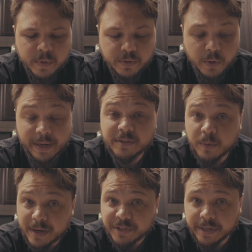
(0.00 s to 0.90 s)
So I guess the
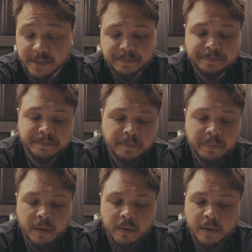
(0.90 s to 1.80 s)
question is,
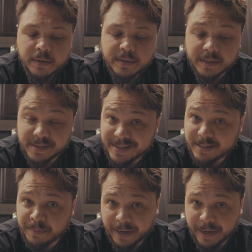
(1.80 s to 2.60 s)
does this